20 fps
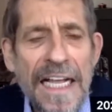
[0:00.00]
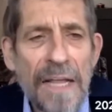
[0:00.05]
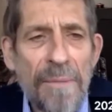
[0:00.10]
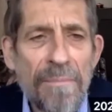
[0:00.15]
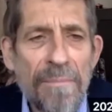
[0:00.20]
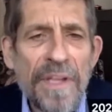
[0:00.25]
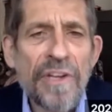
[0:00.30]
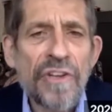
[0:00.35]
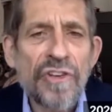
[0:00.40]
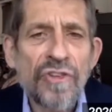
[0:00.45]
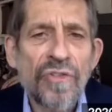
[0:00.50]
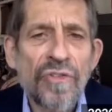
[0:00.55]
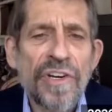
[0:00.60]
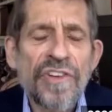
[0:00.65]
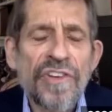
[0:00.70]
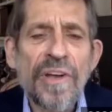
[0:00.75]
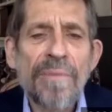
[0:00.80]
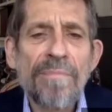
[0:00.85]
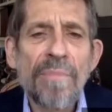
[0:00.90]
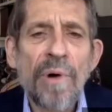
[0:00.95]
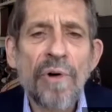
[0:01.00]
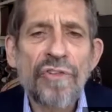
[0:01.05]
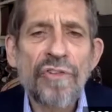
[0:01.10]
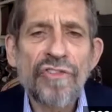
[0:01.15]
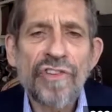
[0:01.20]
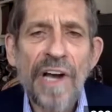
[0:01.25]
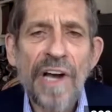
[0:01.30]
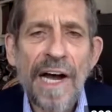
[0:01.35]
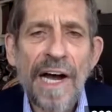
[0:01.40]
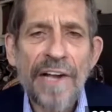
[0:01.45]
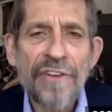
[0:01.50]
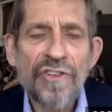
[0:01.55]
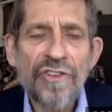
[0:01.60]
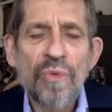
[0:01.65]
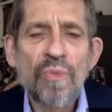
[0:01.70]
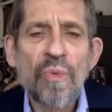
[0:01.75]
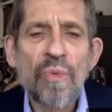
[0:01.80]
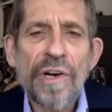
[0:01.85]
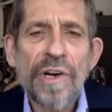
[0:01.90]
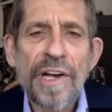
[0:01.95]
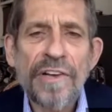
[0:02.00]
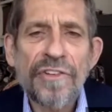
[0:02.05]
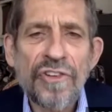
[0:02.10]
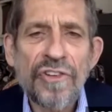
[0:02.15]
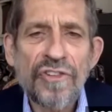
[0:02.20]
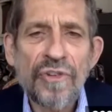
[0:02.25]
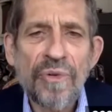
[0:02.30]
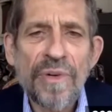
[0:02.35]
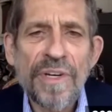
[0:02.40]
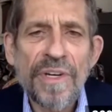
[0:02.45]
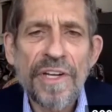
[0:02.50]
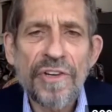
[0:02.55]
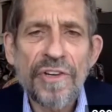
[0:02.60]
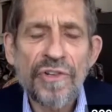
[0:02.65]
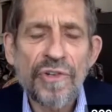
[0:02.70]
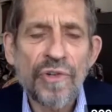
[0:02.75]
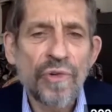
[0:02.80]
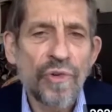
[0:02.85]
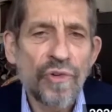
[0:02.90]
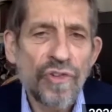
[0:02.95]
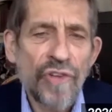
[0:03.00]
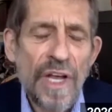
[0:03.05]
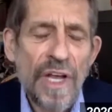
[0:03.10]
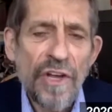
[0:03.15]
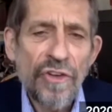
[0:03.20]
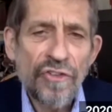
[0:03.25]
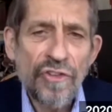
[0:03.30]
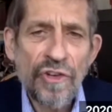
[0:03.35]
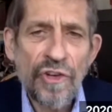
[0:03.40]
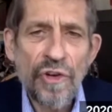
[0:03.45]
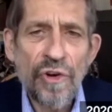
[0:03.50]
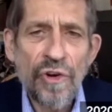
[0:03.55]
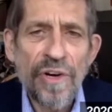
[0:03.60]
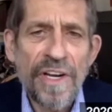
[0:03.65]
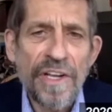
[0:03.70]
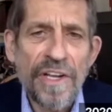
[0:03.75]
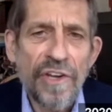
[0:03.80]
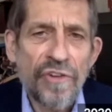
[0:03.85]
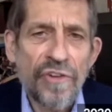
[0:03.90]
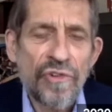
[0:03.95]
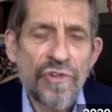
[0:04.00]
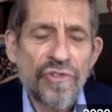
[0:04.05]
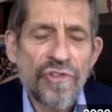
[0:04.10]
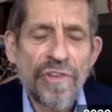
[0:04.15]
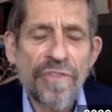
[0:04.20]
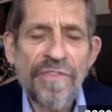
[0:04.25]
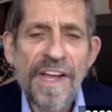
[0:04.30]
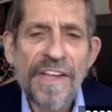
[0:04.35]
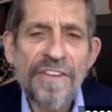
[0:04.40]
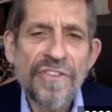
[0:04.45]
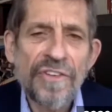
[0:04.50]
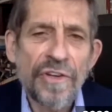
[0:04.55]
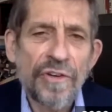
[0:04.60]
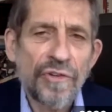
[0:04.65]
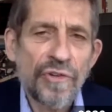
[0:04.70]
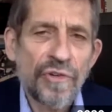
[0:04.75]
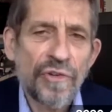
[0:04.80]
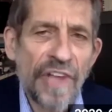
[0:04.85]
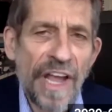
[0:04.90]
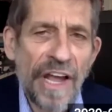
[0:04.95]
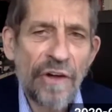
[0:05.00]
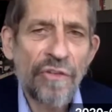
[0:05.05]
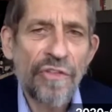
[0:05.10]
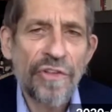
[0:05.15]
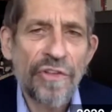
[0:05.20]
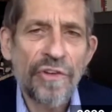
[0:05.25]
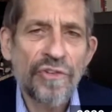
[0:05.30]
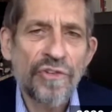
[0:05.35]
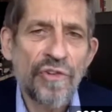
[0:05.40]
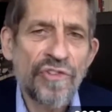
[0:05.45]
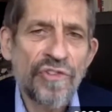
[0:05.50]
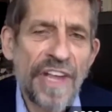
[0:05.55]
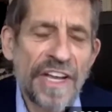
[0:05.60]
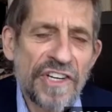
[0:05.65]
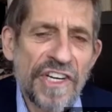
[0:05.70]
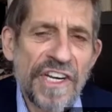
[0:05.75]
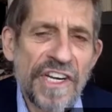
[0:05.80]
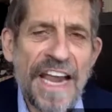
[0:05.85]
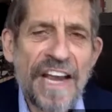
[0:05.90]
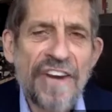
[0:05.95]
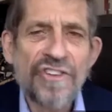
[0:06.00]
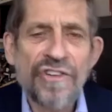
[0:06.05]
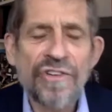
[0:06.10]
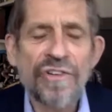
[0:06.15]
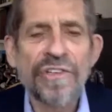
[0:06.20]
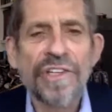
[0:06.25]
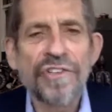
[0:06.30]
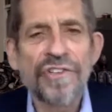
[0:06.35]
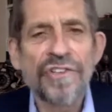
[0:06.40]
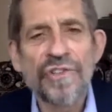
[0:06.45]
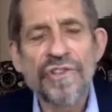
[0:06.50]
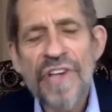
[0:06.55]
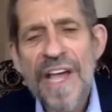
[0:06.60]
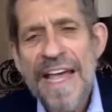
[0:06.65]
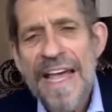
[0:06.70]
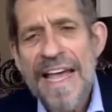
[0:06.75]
ministries on both sides to work on discrete issues, security issues, defense issues, health issues, educational issues,